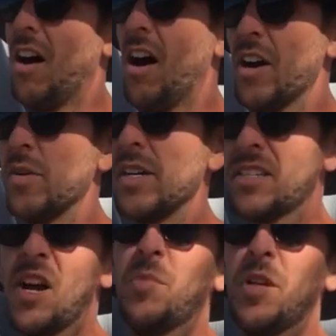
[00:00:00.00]
I always
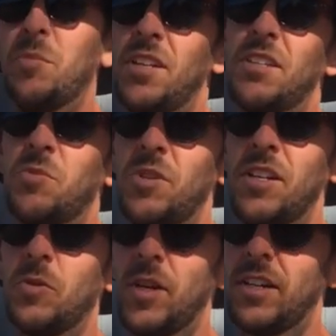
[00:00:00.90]
dump it, but it's
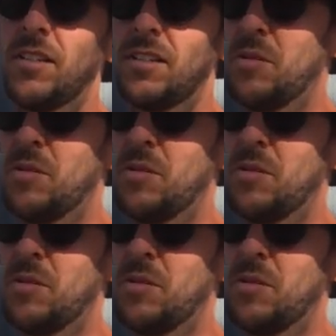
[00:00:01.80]
pretty quick and